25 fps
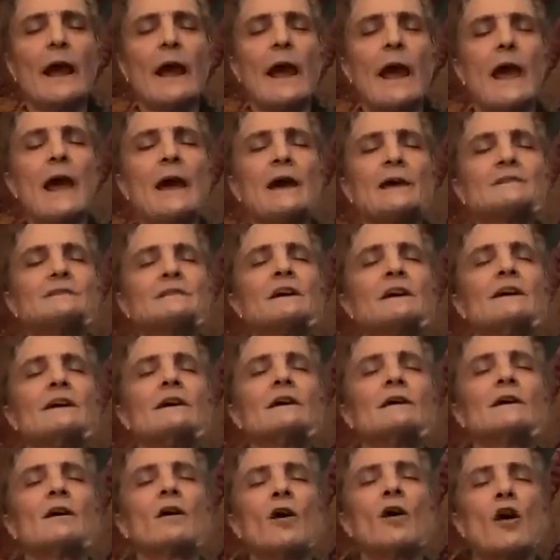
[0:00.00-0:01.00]
And
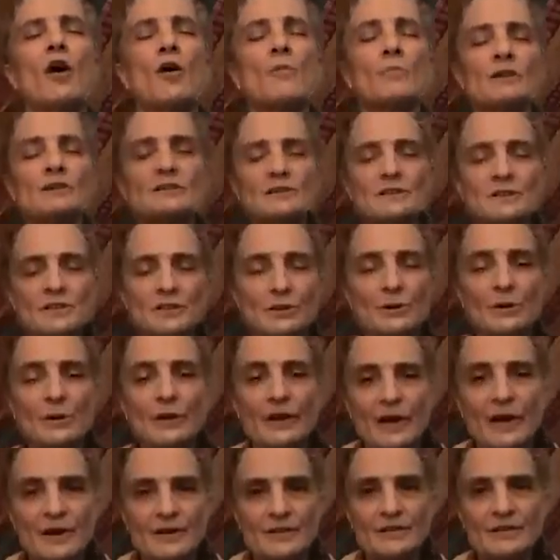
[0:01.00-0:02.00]
almost 2
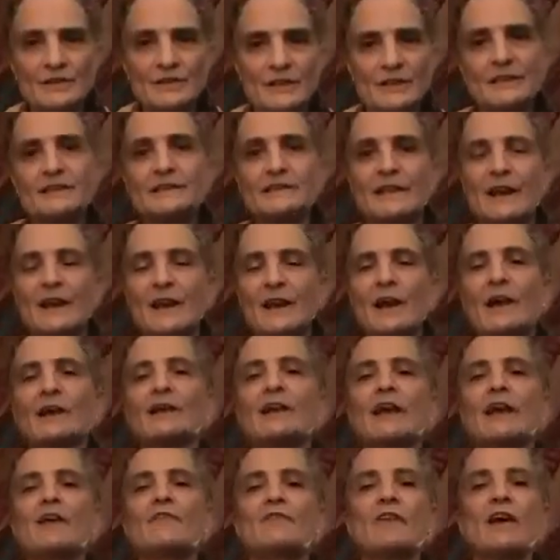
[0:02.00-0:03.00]
years to the day, I
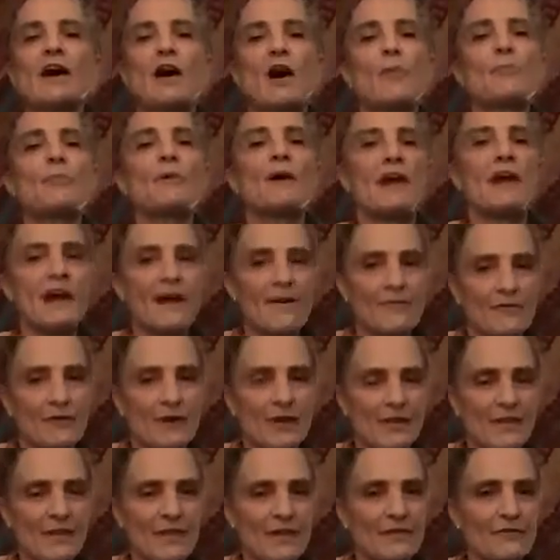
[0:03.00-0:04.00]
gave up
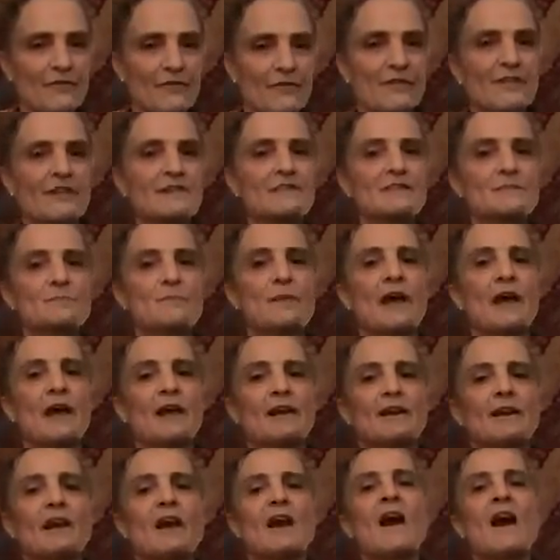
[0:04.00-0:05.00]
everything for this
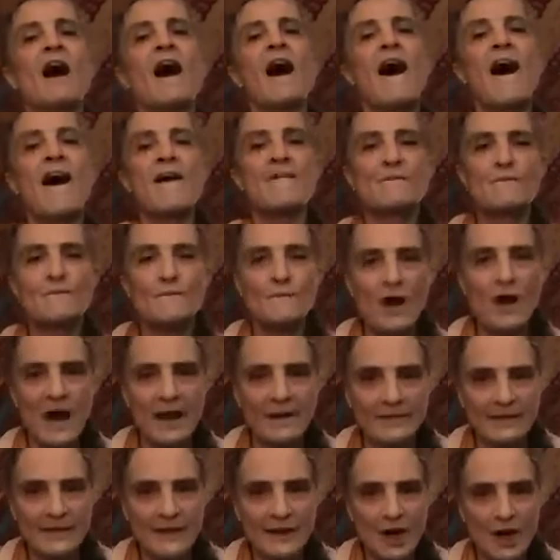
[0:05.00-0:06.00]
man. I
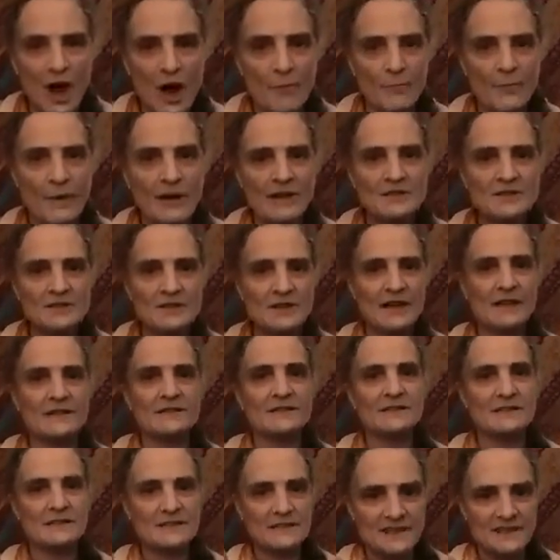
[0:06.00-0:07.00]
finally got my
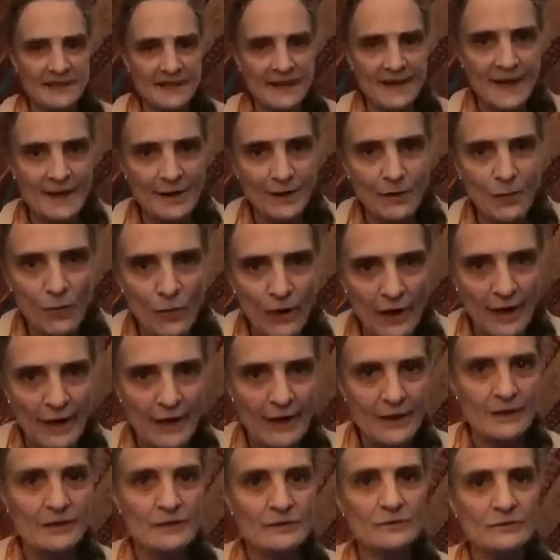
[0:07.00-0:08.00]
chance to get
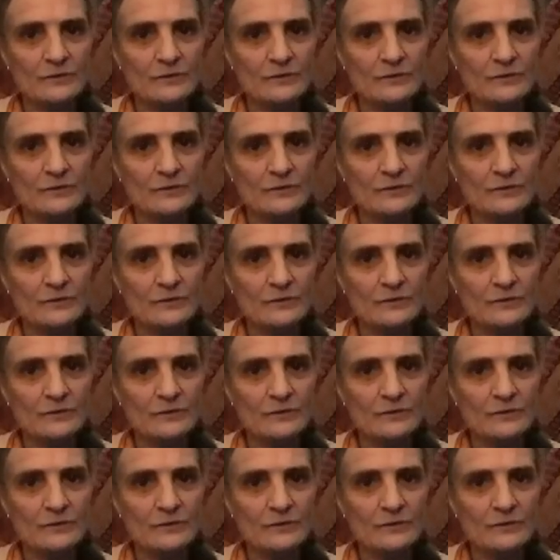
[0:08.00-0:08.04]
away.